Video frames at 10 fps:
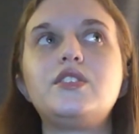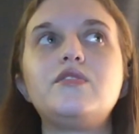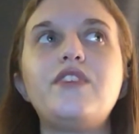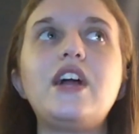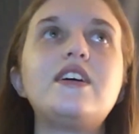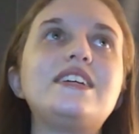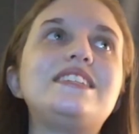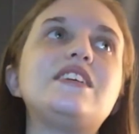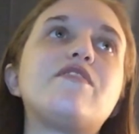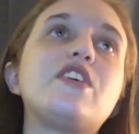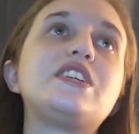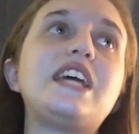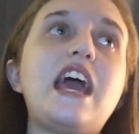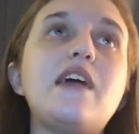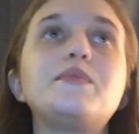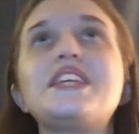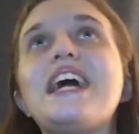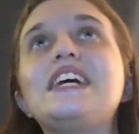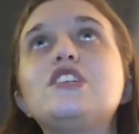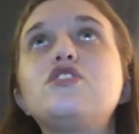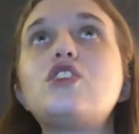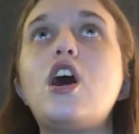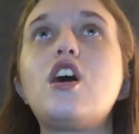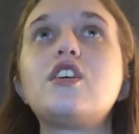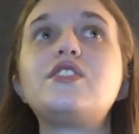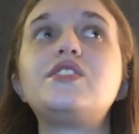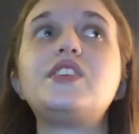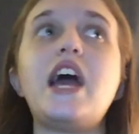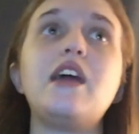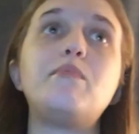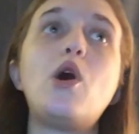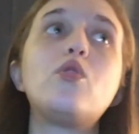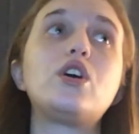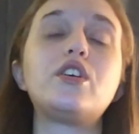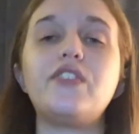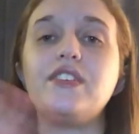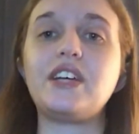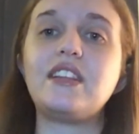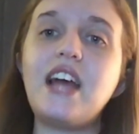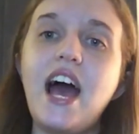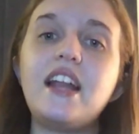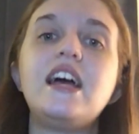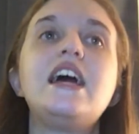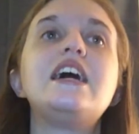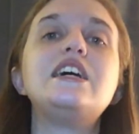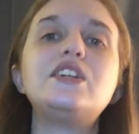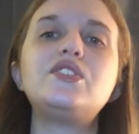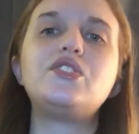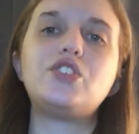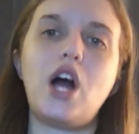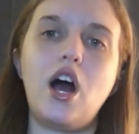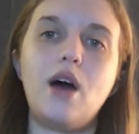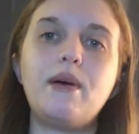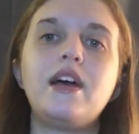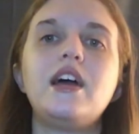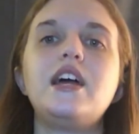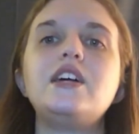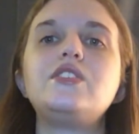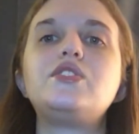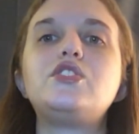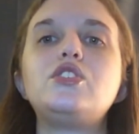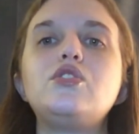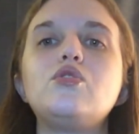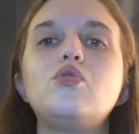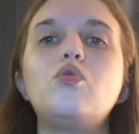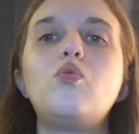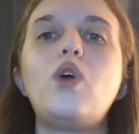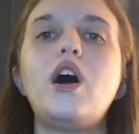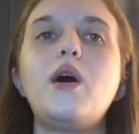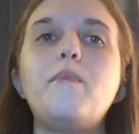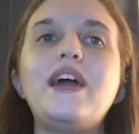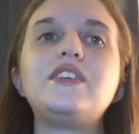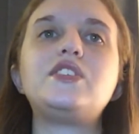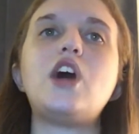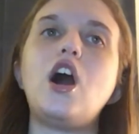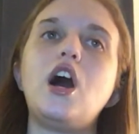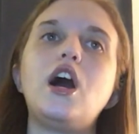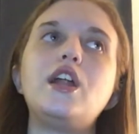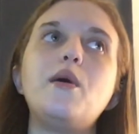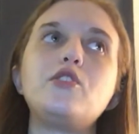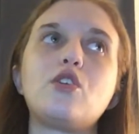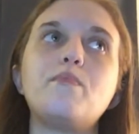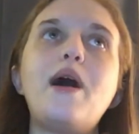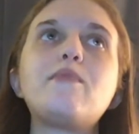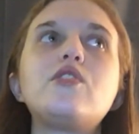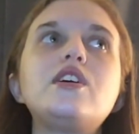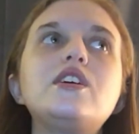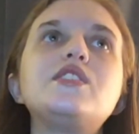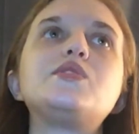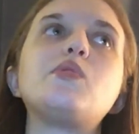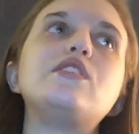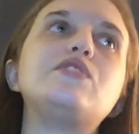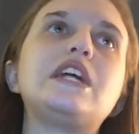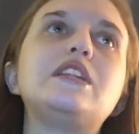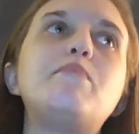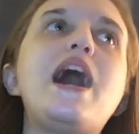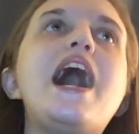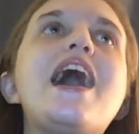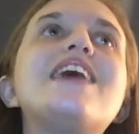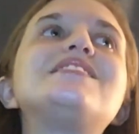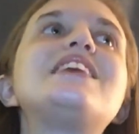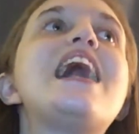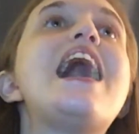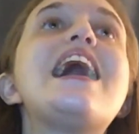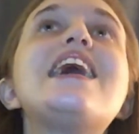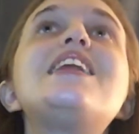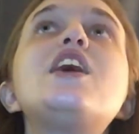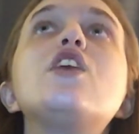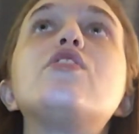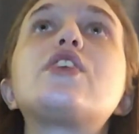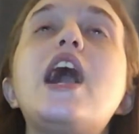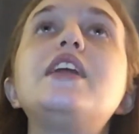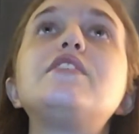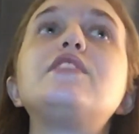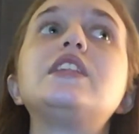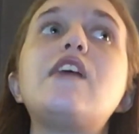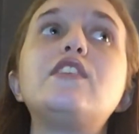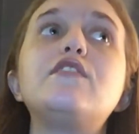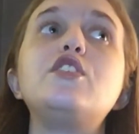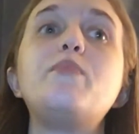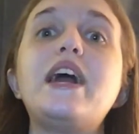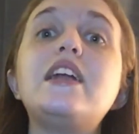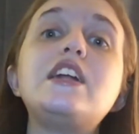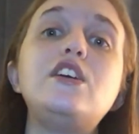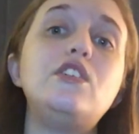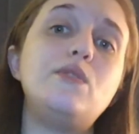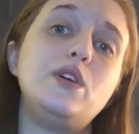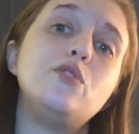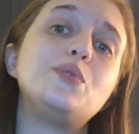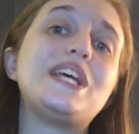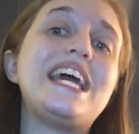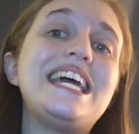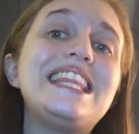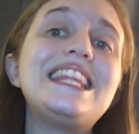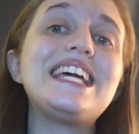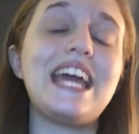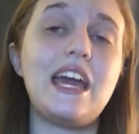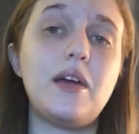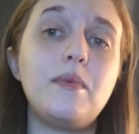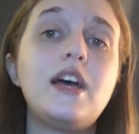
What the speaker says: various different games like darts and poker, things like that, his job is to, based on your memories, what you've done in the past, and the kind of level of humanity you use in the game,